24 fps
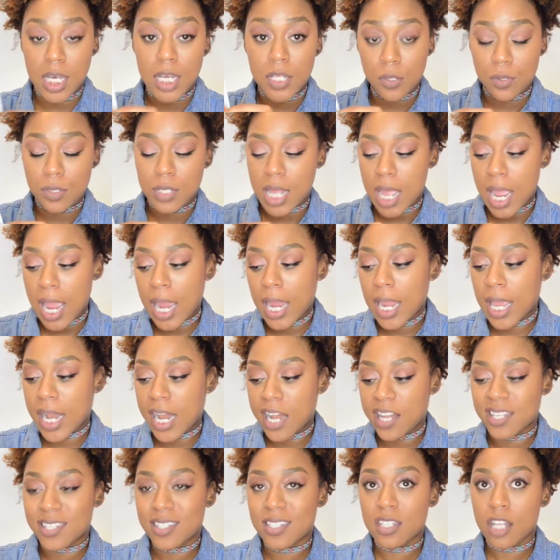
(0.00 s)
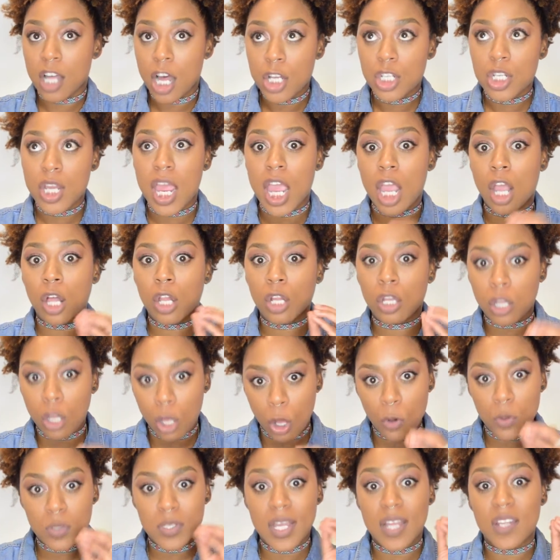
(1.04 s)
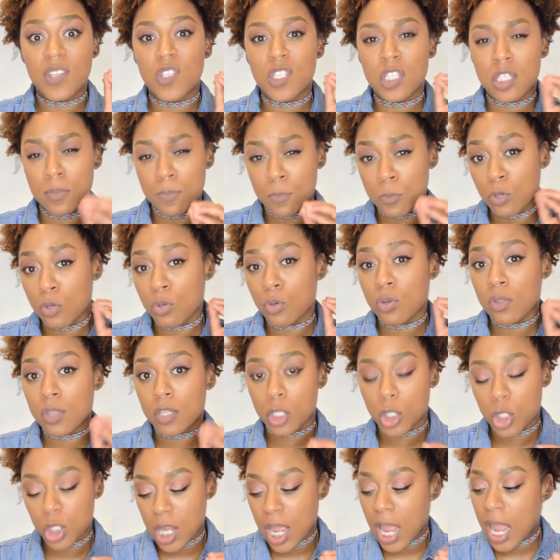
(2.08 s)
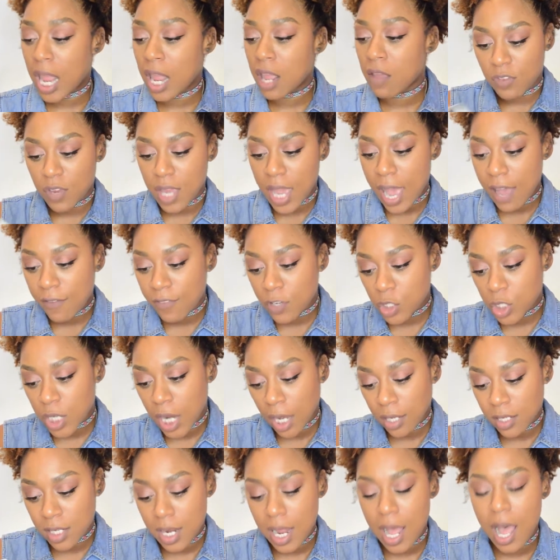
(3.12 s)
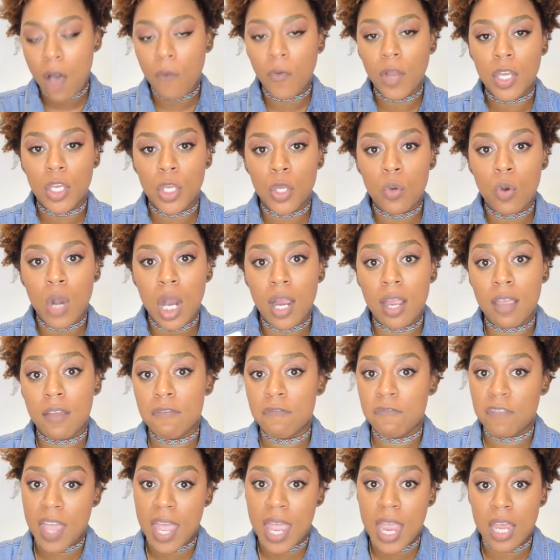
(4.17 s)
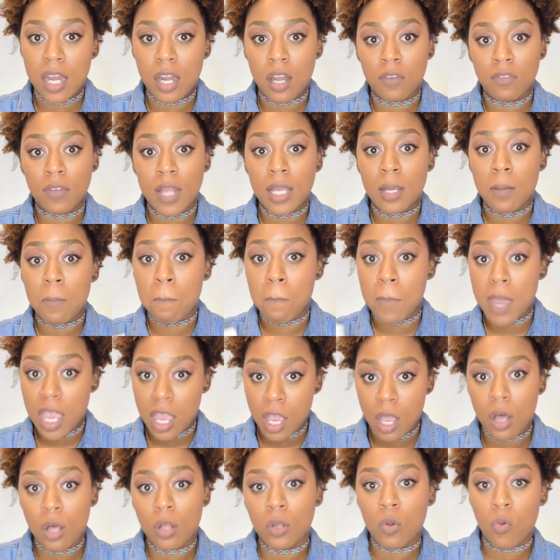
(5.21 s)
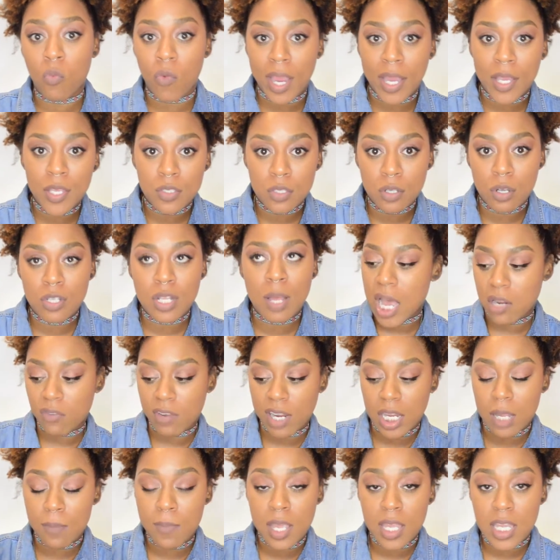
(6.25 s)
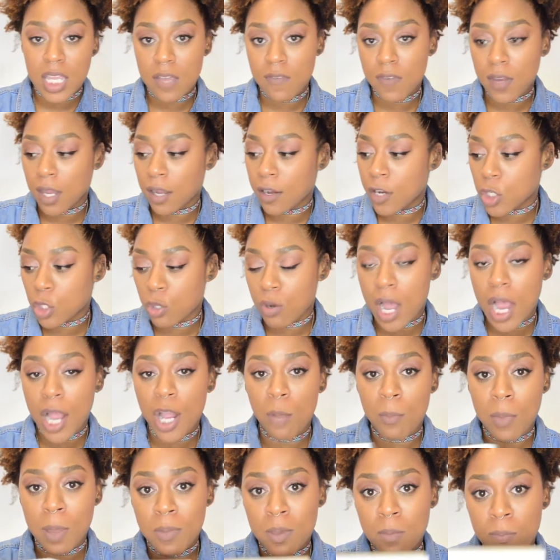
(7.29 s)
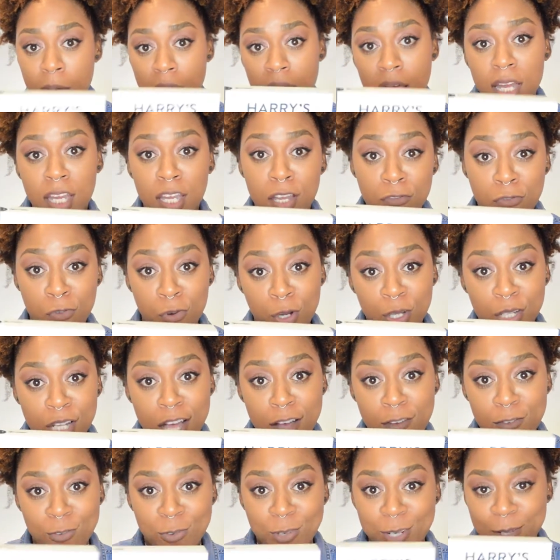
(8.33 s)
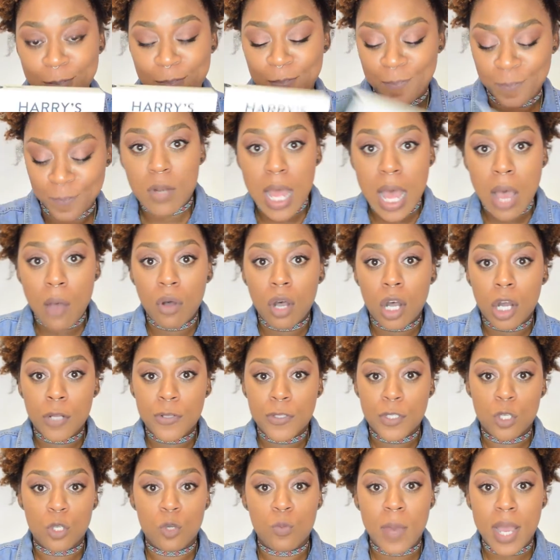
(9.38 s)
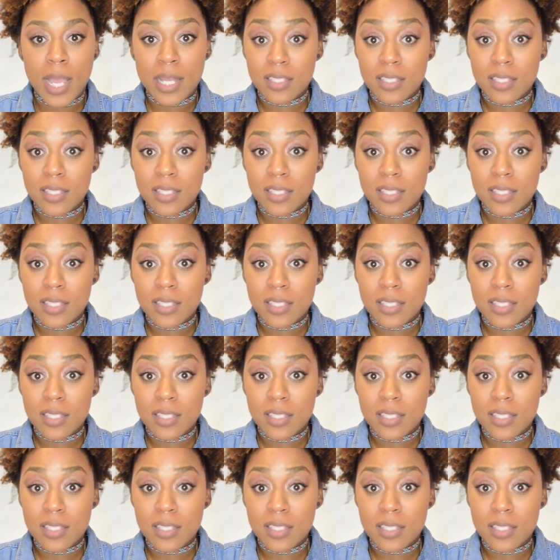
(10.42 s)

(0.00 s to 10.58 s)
other day, and it's such a close and smooth shave. If you haven't checked it out and you are a fan of like male razors, I'd recommend giving it a try or maybe buying it for a loved one. Now on to my